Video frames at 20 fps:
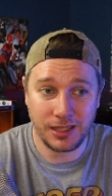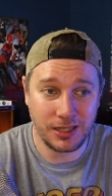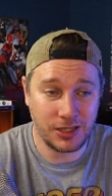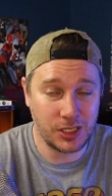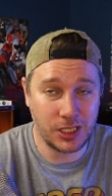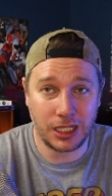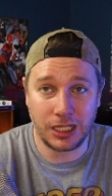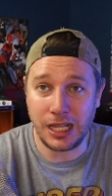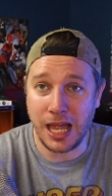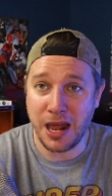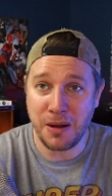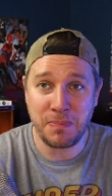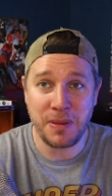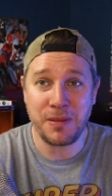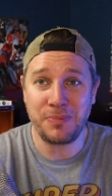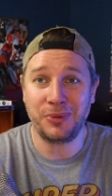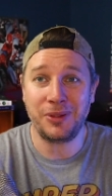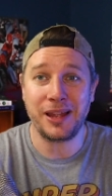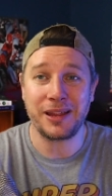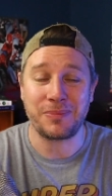There's a lot of
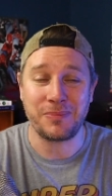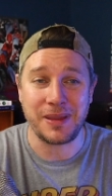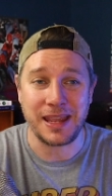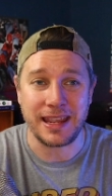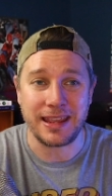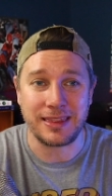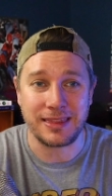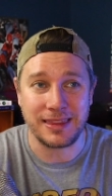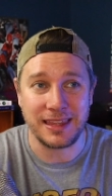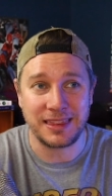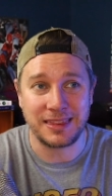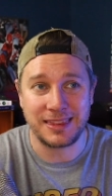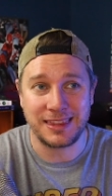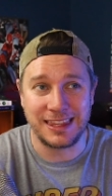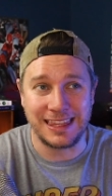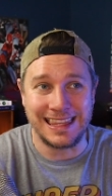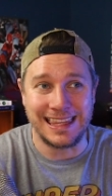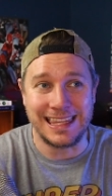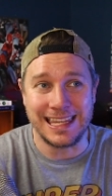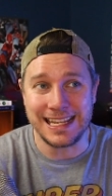people like me that
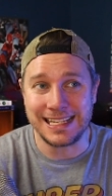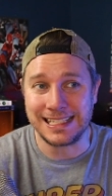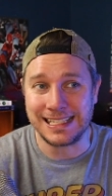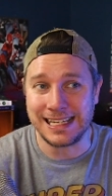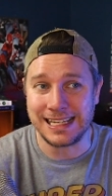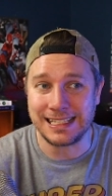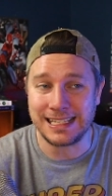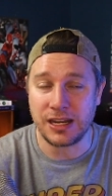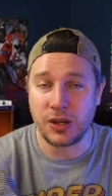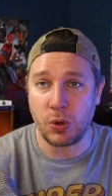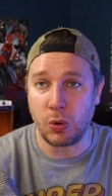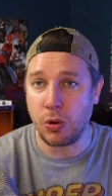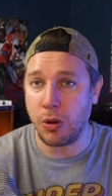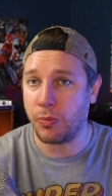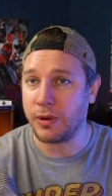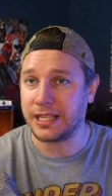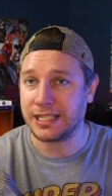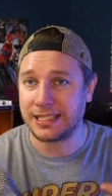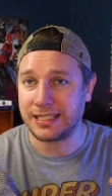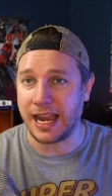this isn't
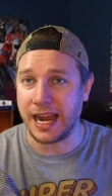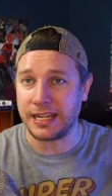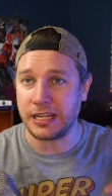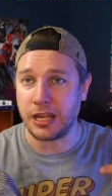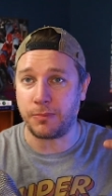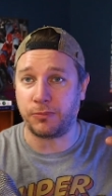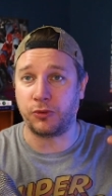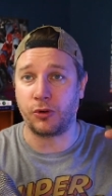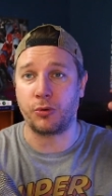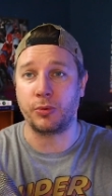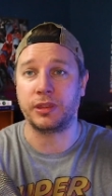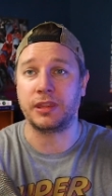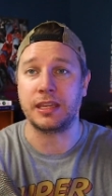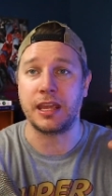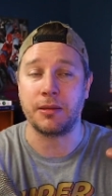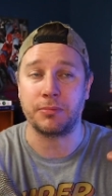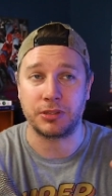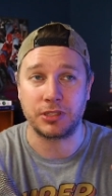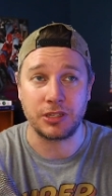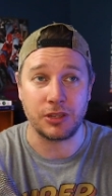what we signed up for with
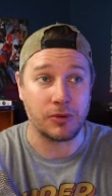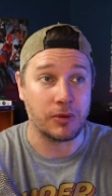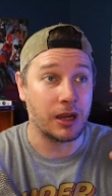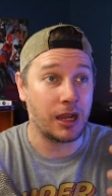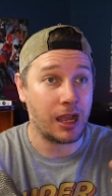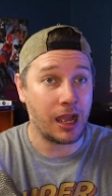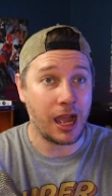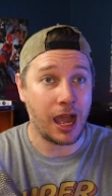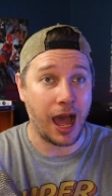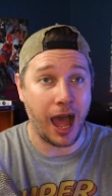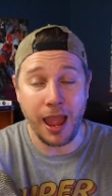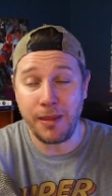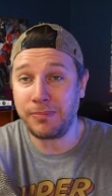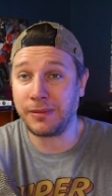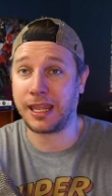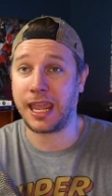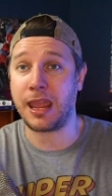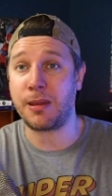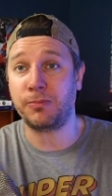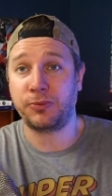the MCU.
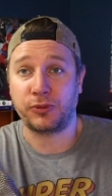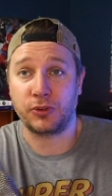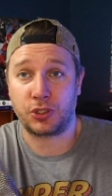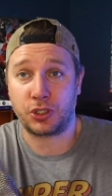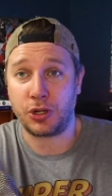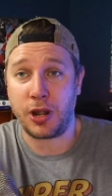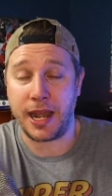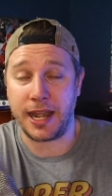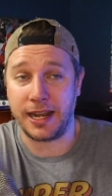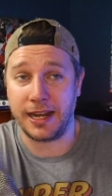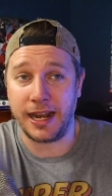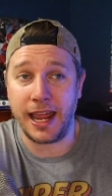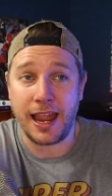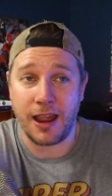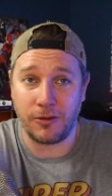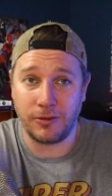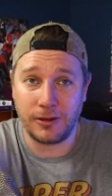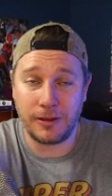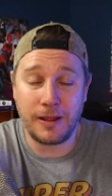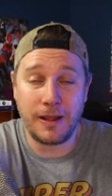I'm game for trying it
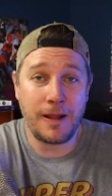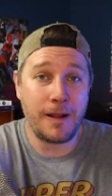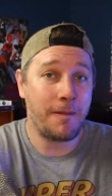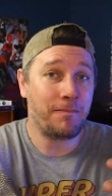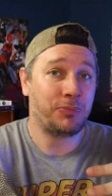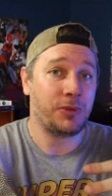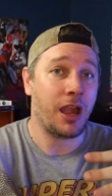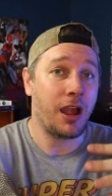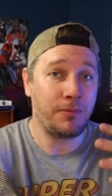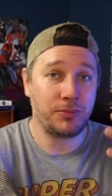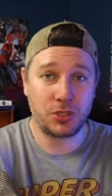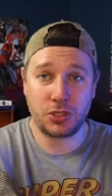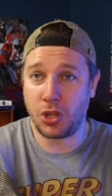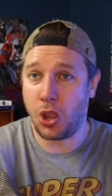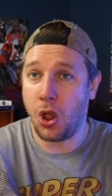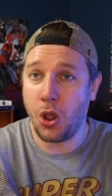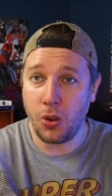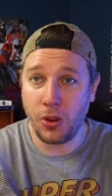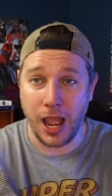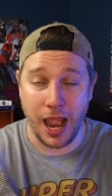out. I'm
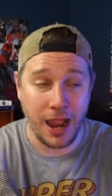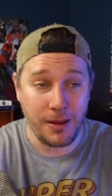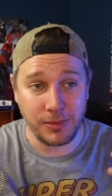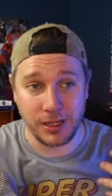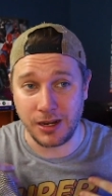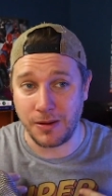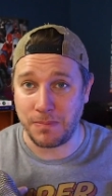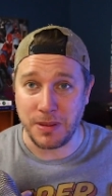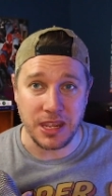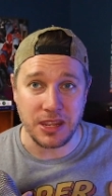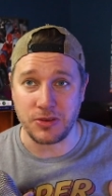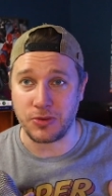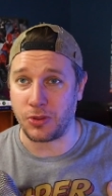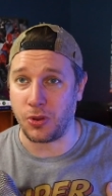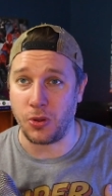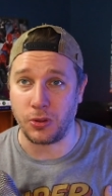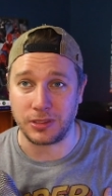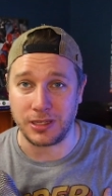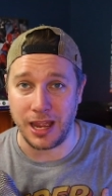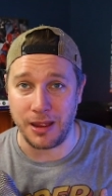to- I'm going to be here
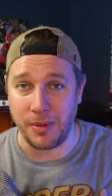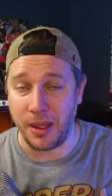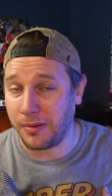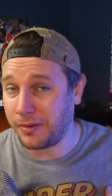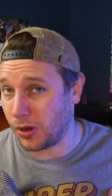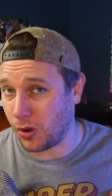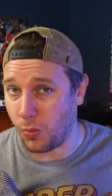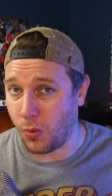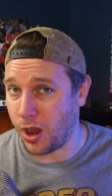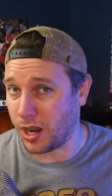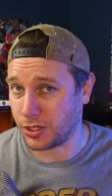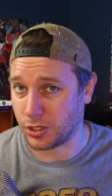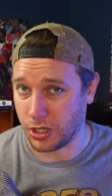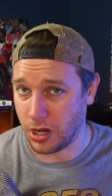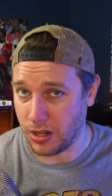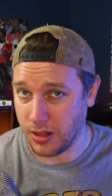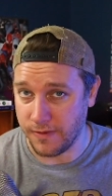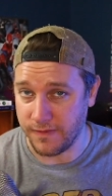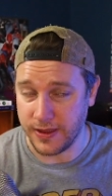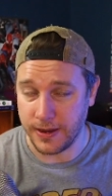the whole time. I'm going to watch
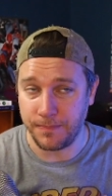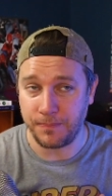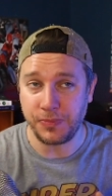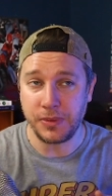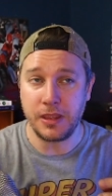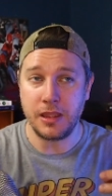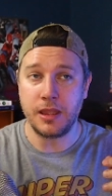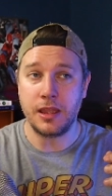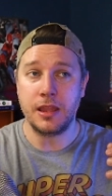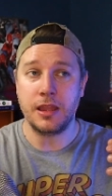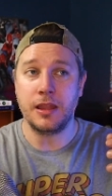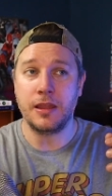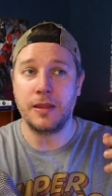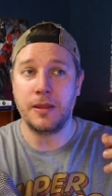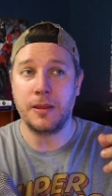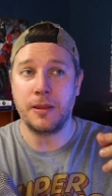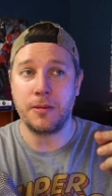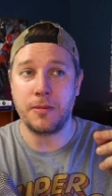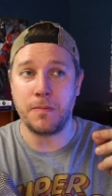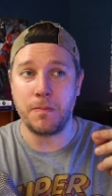all of it.
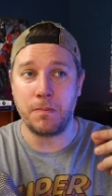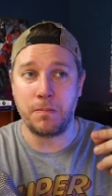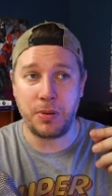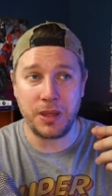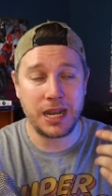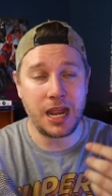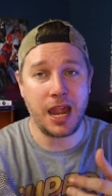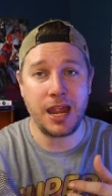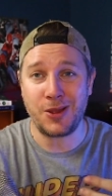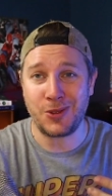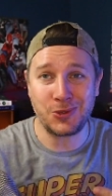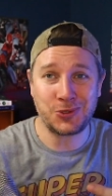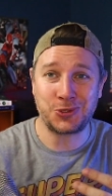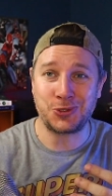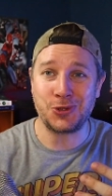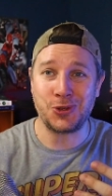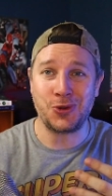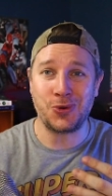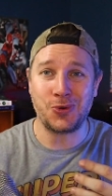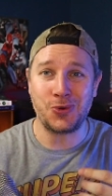But I
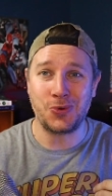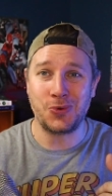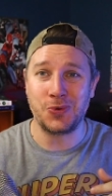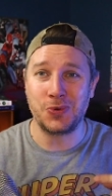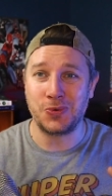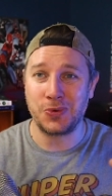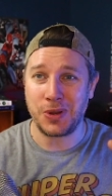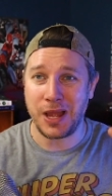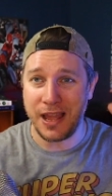also